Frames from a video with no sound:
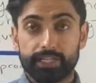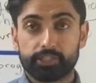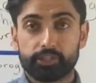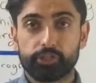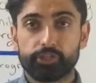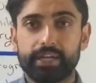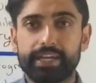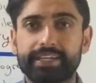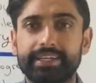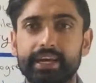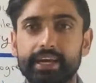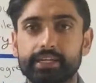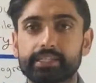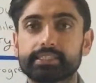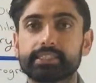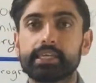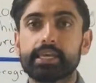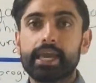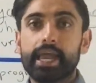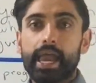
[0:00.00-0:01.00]
So it
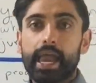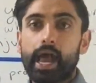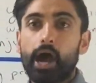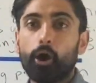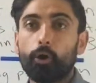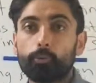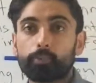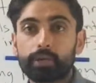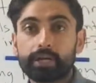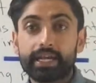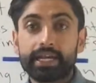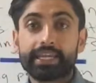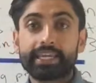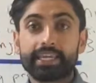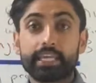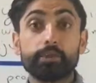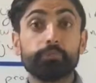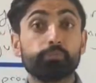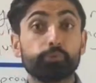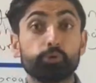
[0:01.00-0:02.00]
does help
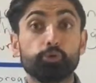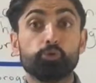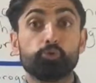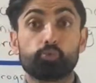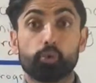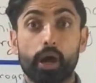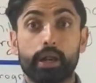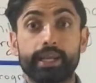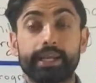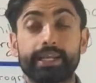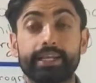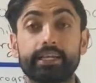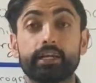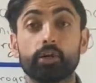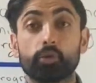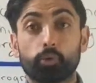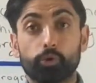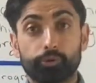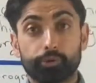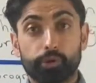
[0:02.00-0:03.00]
keep you running
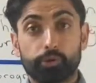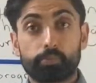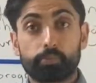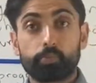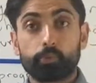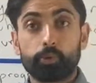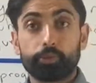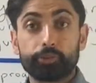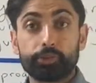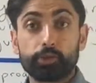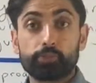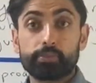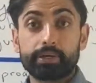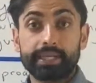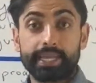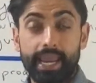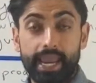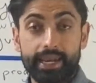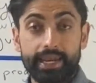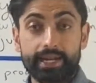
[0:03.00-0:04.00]
with your
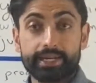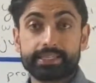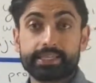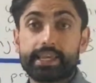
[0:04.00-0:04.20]
mechanics.